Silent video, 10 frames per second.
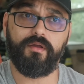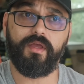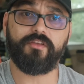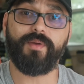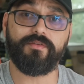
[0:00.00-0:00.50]

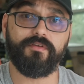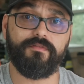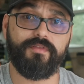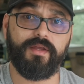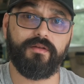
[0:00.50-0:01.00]

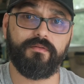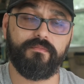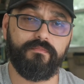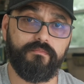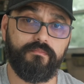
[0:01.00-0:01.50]
expensive than
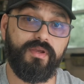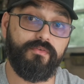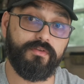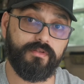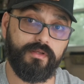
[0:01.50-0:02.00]

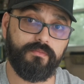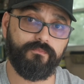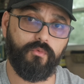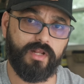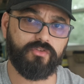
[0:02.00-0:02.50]
previously
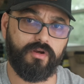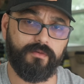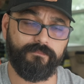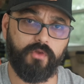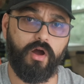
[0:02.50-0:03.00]
when I start
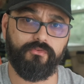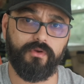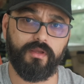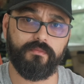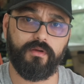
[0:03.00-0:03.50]

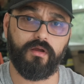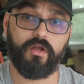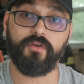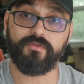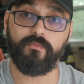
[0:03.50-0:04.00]
offering
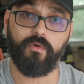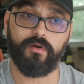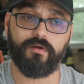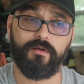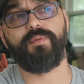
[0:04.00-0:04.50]
custom
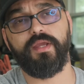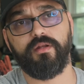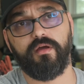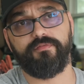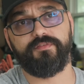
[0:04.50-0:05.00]
work. Speaking
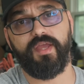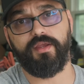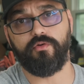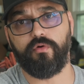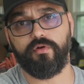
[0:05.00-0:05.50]
of
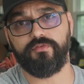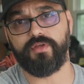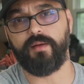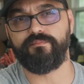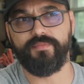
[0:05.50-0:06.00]
taking orders,
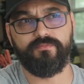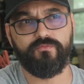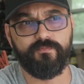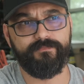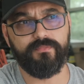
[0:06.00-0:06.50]
I'm
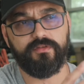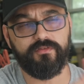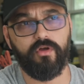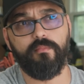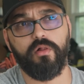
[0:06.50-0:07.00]

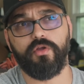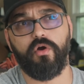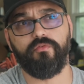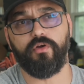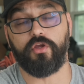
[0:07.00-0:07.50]
still mulling
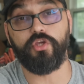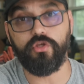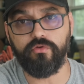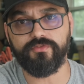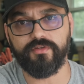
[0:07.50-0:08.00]
over a
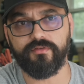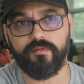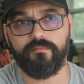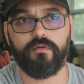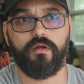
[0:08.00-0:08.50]
queue
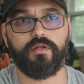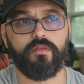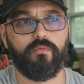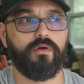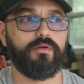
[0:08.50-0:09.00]
system. In
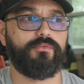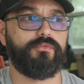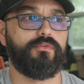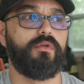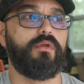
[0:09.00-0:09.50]
other
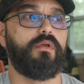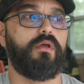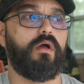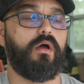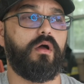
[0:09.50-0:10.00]
words,
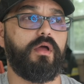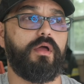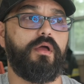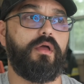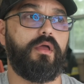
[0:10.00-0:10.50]
if
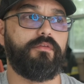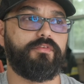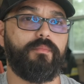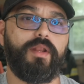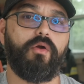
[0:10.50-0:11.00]

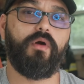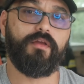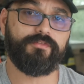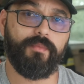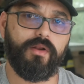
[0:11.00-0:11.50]

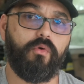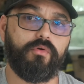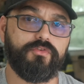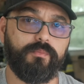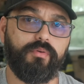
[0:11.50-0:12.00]
somebody
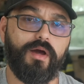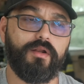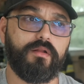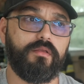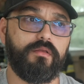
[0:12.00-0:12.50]
orders a
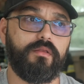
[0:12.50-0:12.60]
product,